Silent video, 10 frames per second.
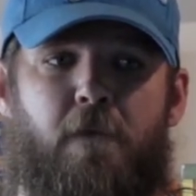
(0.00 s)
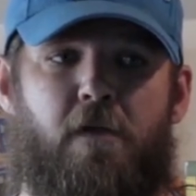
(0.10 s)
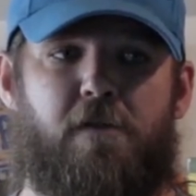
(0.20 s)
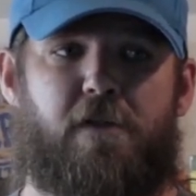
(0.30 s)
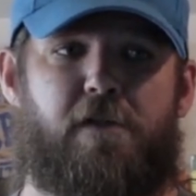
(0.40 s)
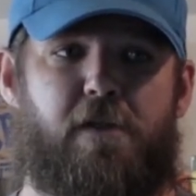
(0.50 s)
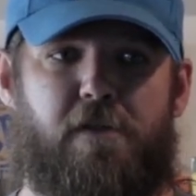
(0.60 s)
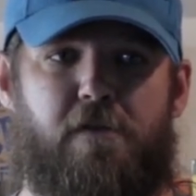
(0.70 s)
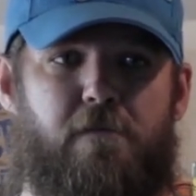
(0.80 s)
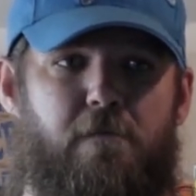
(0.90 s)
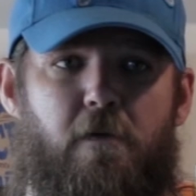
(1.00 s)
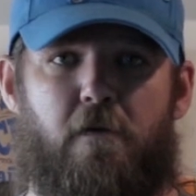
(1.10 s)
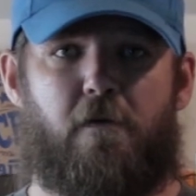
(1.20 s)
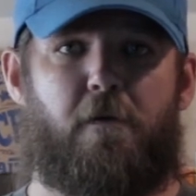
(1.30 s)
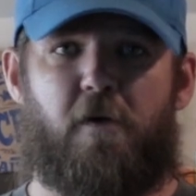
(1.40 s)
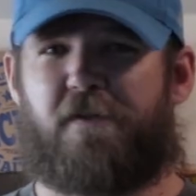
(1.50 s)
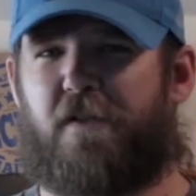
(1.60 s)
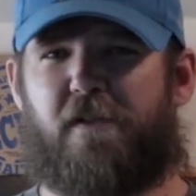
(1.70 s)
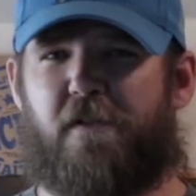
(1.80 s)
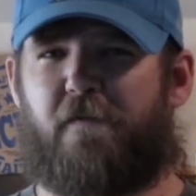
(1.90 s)
success, or the most
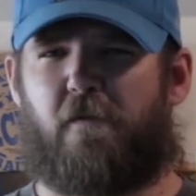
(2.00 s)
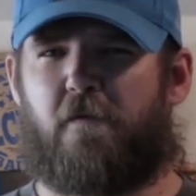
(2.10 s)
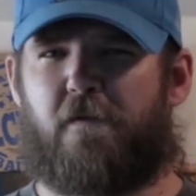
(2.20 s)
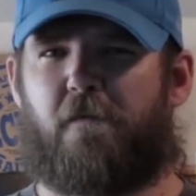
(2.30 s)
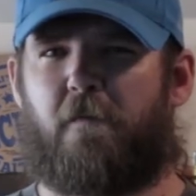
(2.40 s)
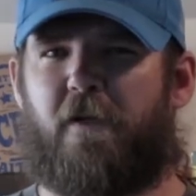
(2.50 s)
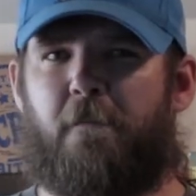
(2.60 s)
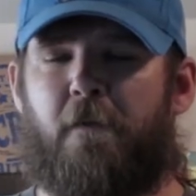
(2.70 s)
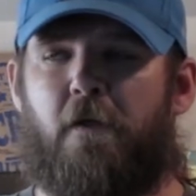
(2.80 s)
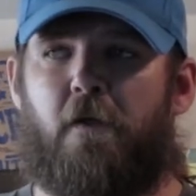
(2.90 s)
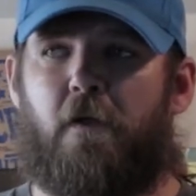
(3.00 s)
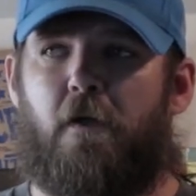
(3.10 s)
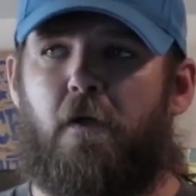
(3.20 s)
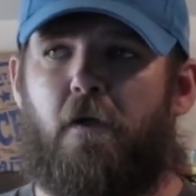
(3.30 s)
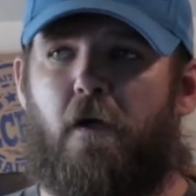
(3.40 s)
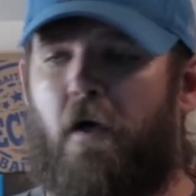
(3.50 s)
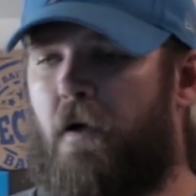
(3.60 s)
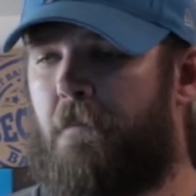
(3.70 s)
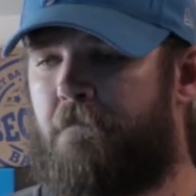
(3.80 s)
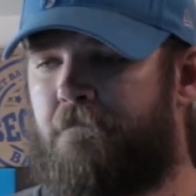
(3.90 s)
successful lures for me.
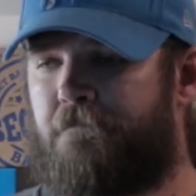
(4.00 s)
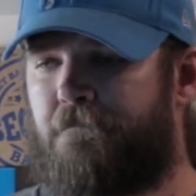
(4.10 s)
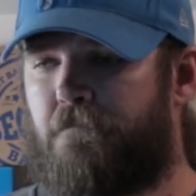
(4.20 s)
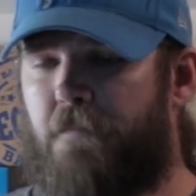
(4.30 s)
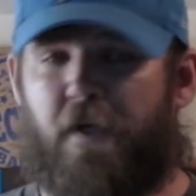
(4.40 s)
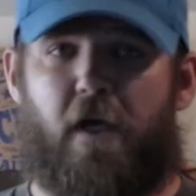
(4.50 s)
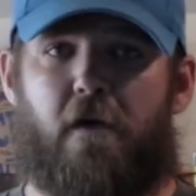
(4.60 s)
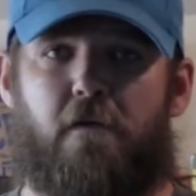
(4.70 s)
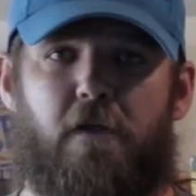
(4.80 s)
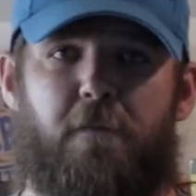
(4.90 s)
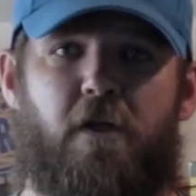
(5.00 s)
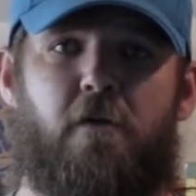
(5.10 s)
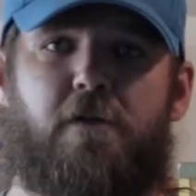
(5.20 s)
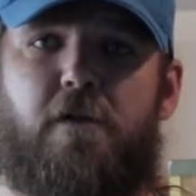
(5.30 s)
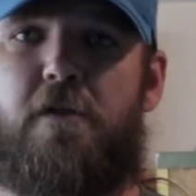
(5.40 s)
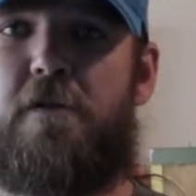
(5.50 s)
But yeah, let me know what you're